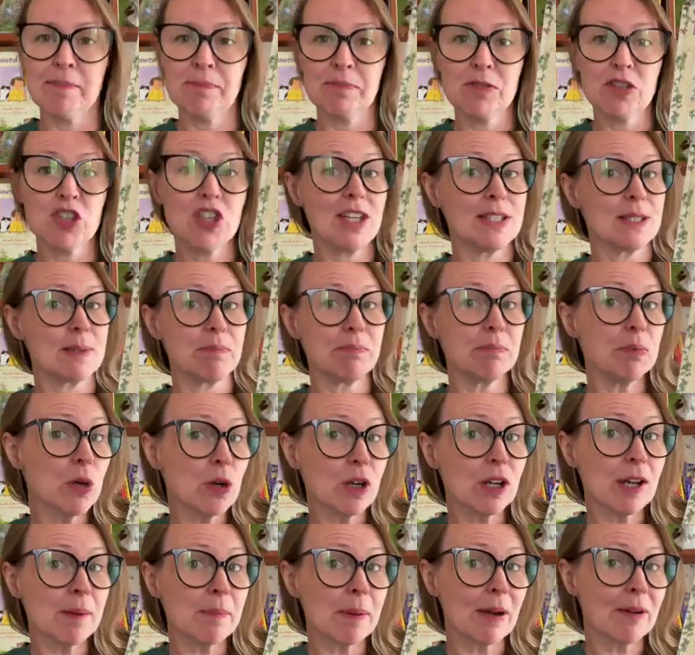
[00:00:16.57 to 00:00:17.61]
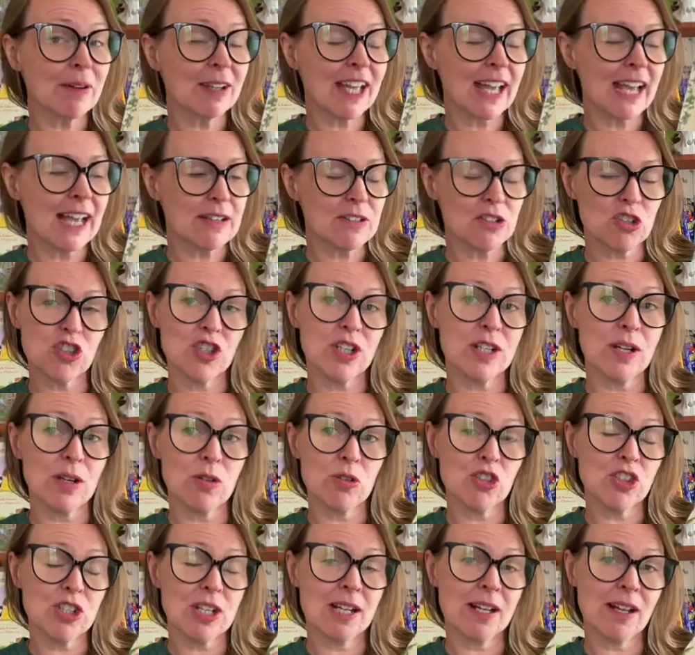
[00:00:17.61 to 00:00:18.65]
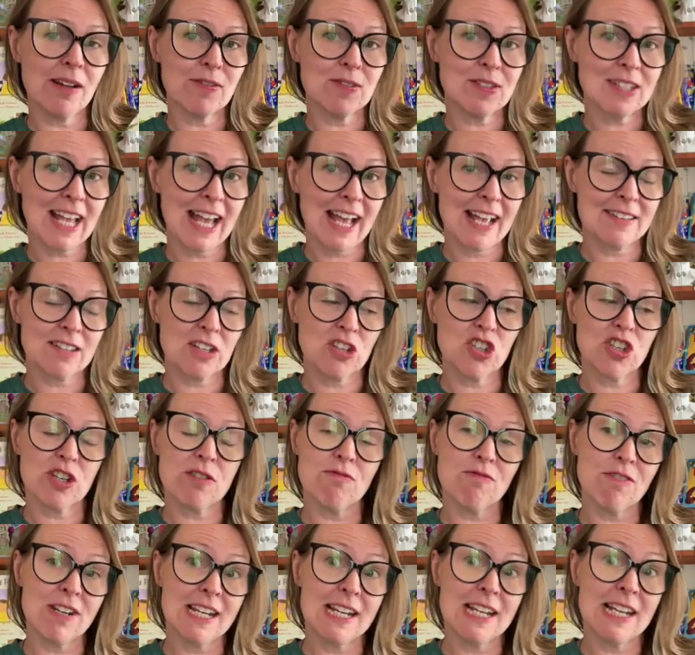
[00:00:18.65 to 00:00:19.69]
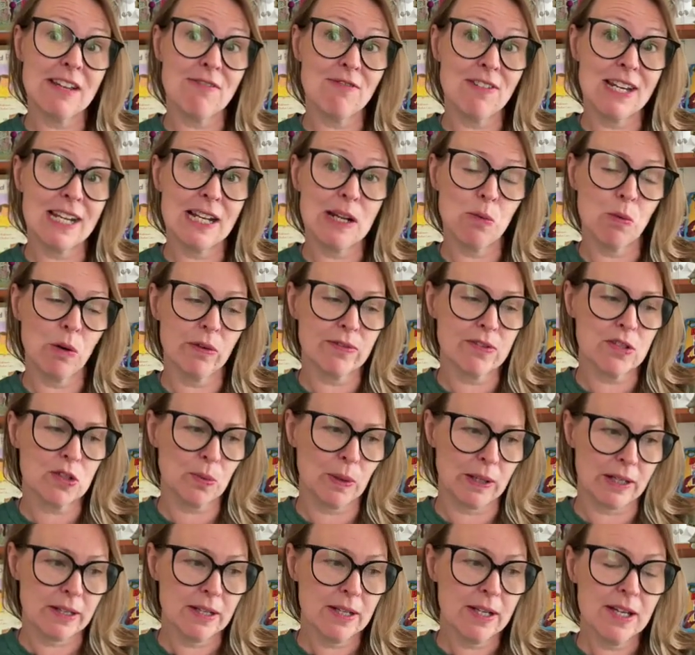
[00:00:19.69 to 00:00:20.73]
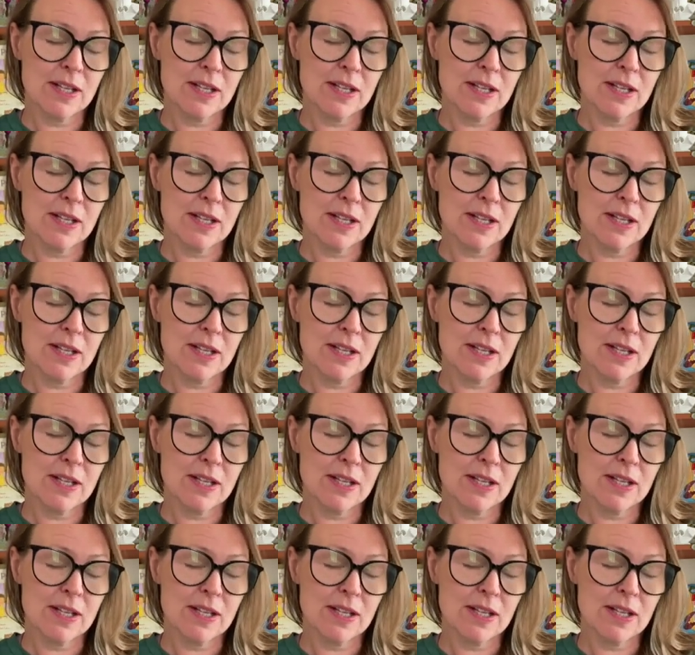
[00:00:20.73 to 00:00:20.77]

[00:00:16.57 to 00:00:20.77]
She has a book about cats. She knows she loves cats and she really, really wants one.